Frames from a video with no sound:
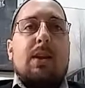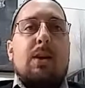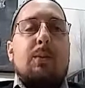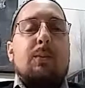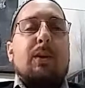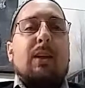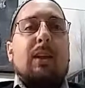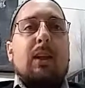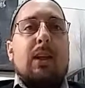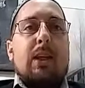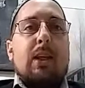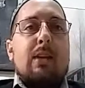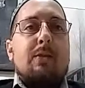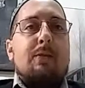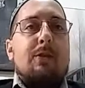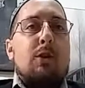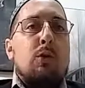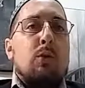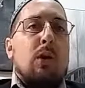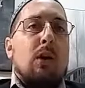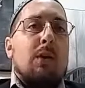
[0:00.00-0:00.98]
they would leave
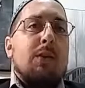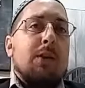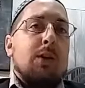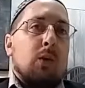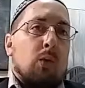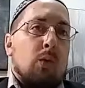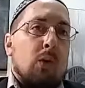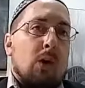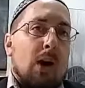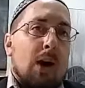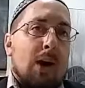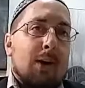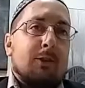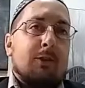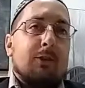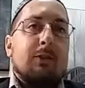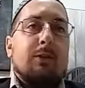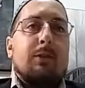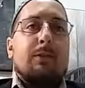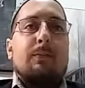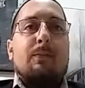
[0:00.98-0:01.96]
you on the
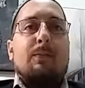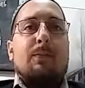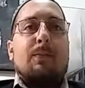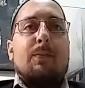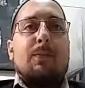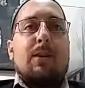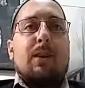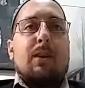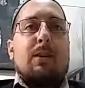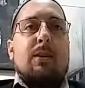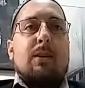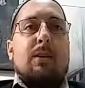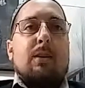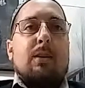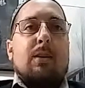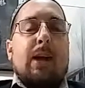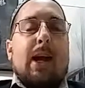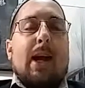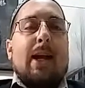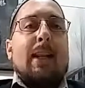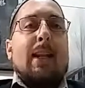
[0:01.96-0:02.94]
cross
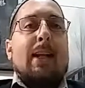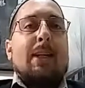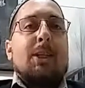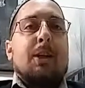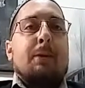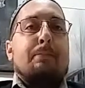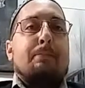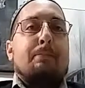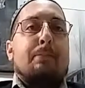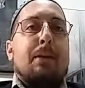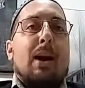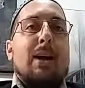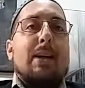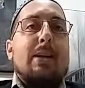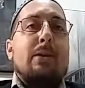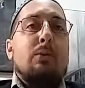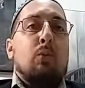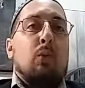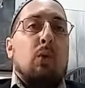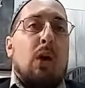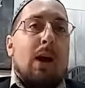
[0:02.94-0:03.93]
and let your
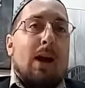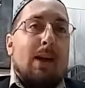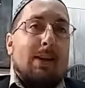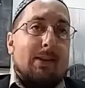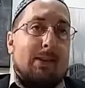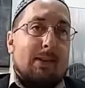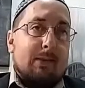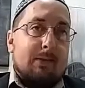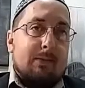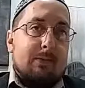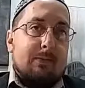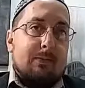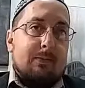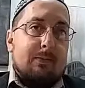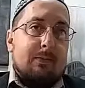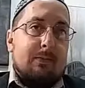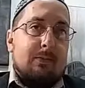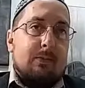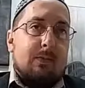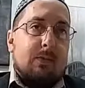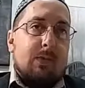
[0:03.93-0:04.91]
body rot,
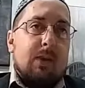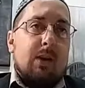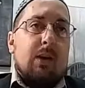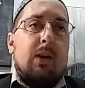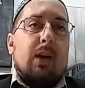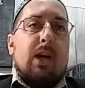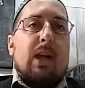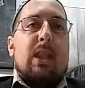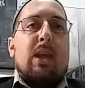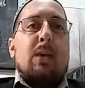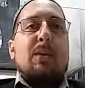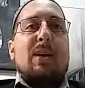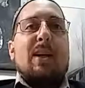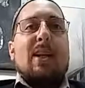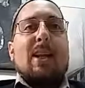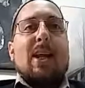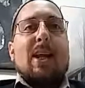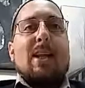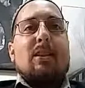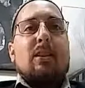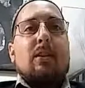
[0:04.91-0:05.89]
and they
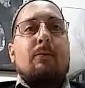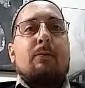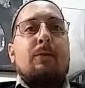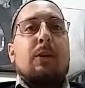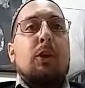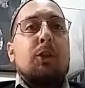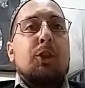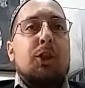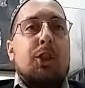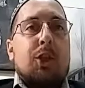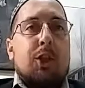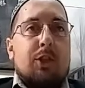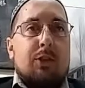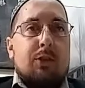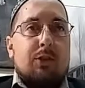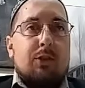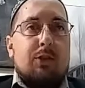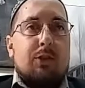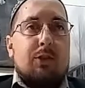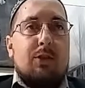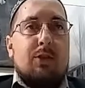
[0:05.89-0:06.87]
would let the
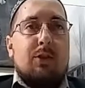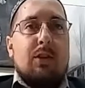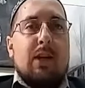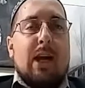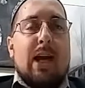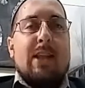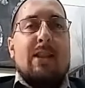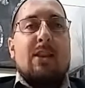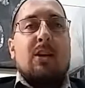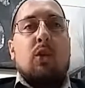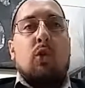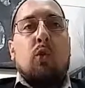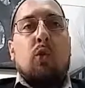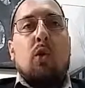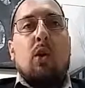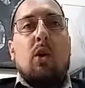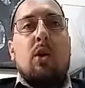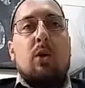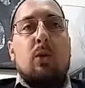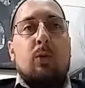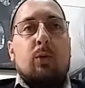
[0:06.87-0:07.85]
vultures and the
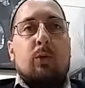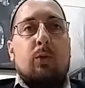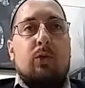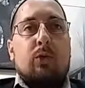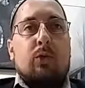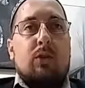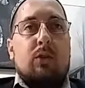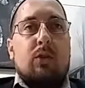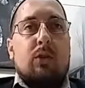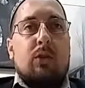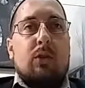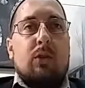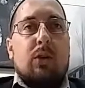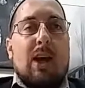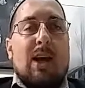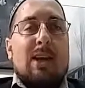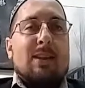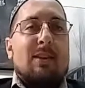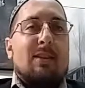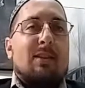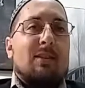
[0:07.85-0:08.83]
crows
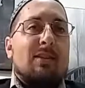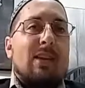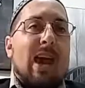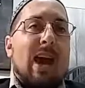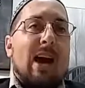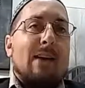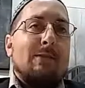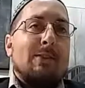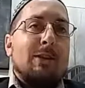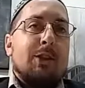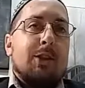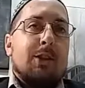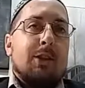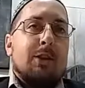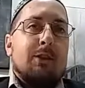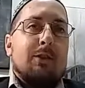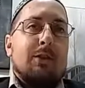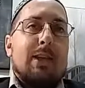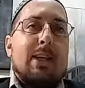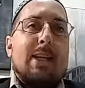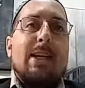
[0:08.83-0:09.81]
and the
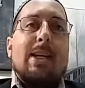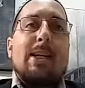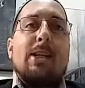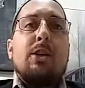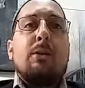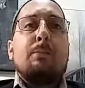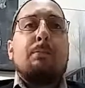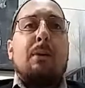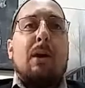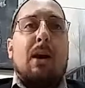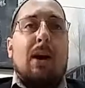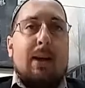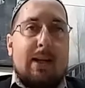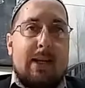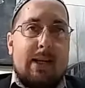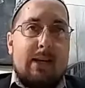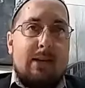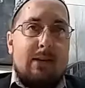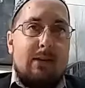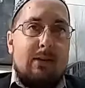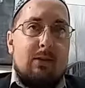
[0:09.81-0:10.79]
scavengers eat your
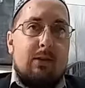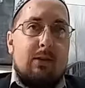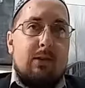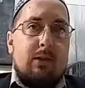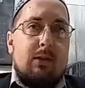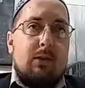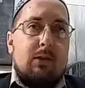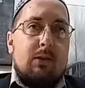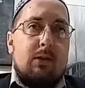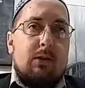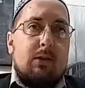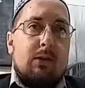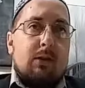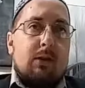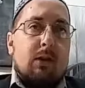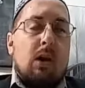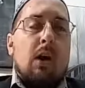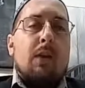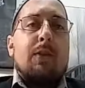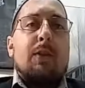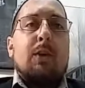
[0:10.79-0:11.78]
body
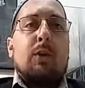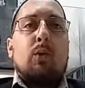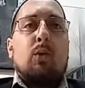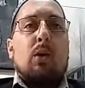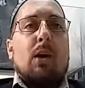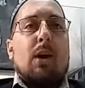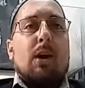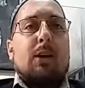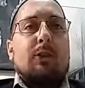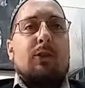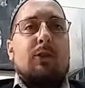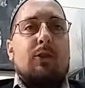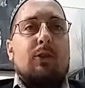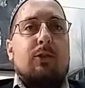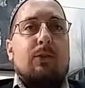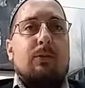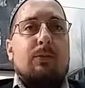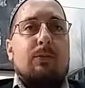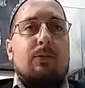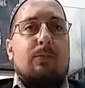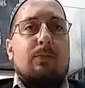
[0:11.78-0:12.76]
on the
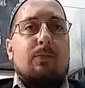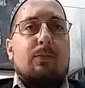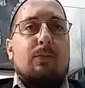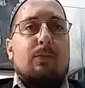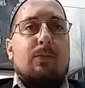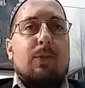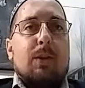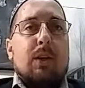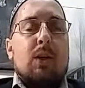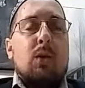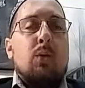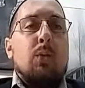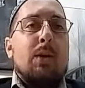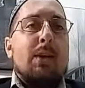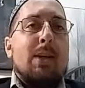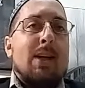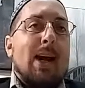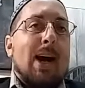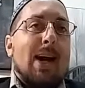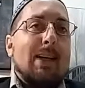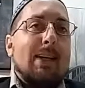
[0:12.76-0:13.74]
cross. You
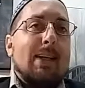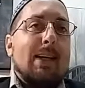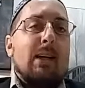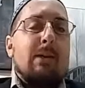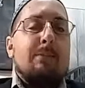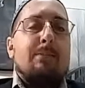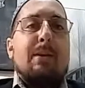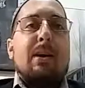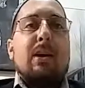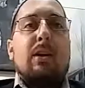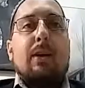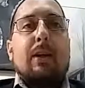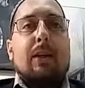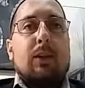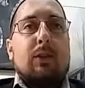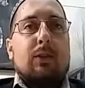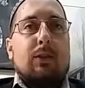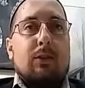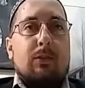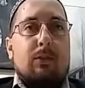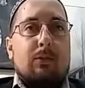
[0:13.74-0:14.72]
would not get a
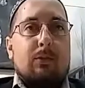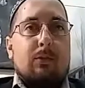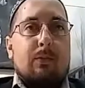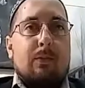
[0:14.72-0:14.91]
burial.